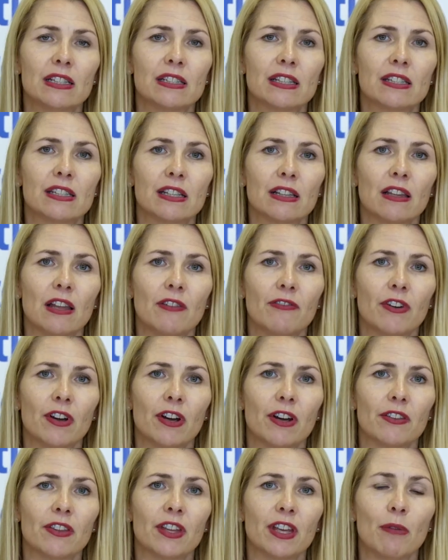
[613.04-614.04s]
to
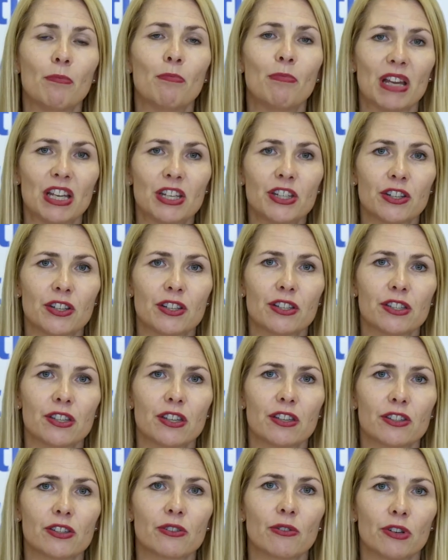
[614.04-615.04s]
deliver the ambitions that
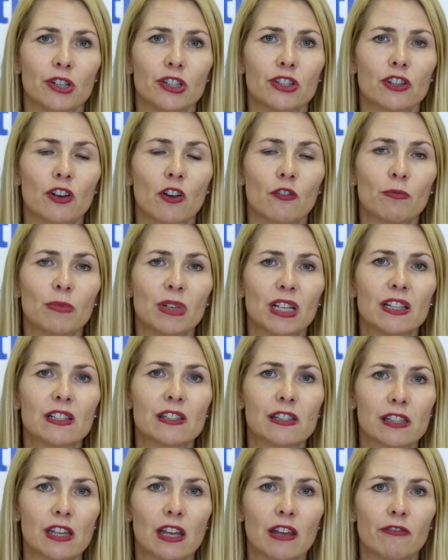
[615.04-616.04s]
the Scottish Government has
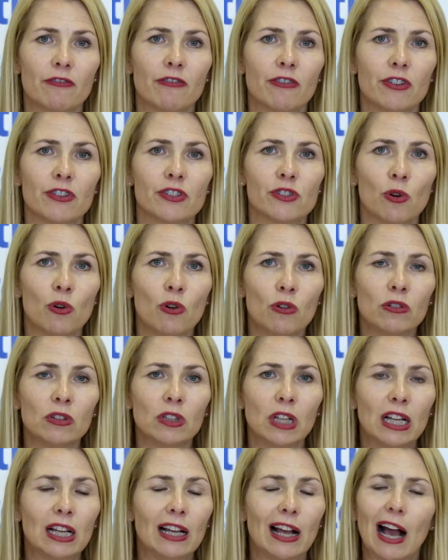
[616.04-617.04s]
set for us all.
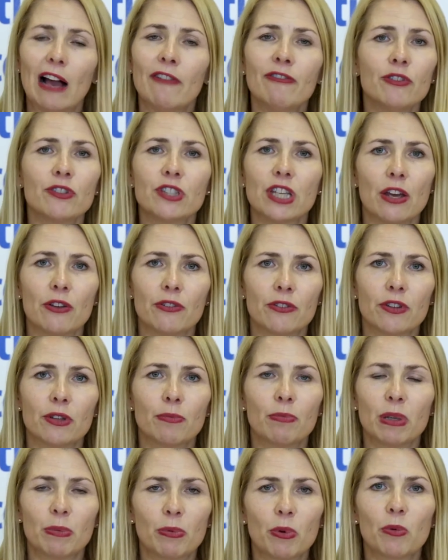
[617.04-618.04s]
I've no doubt that the
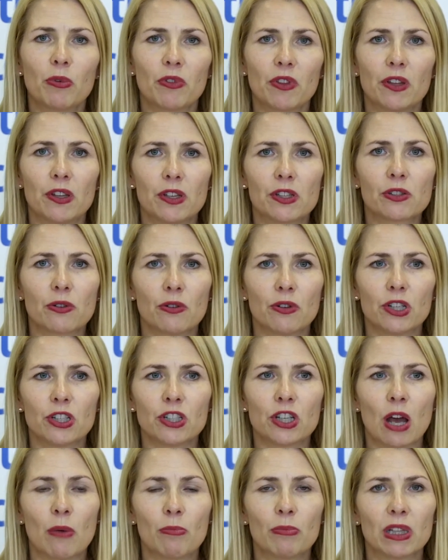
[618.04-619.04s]
people within the Scottish
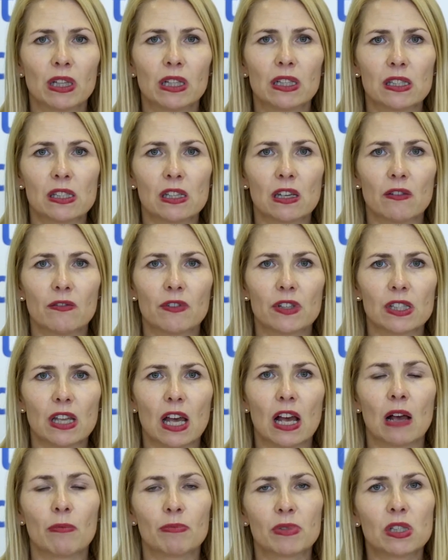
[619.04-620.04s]
Ambulance Service
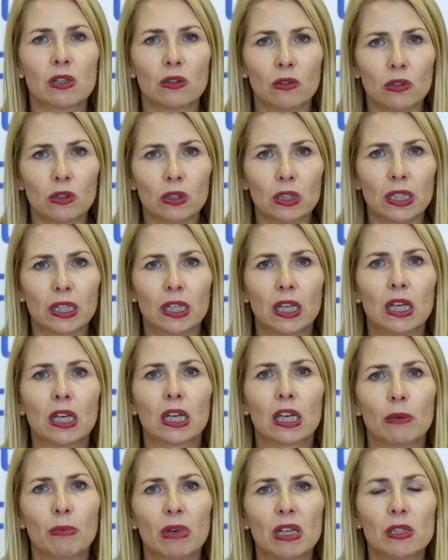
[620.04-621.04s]
absolutely
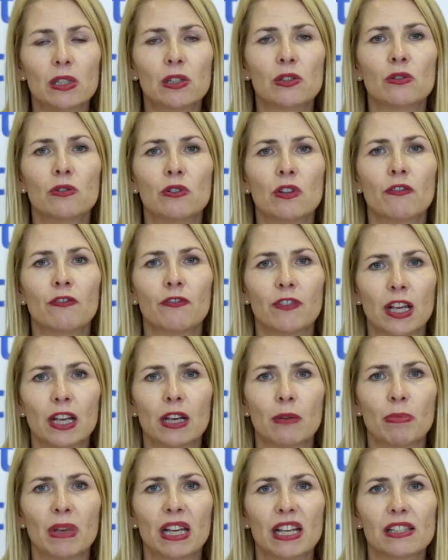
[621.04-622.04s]
come in to do their
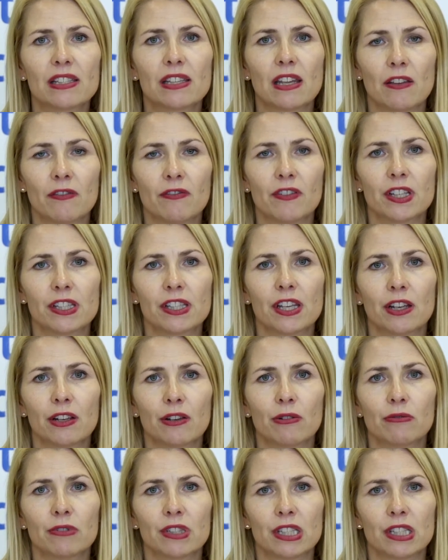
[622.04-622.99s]
very best every single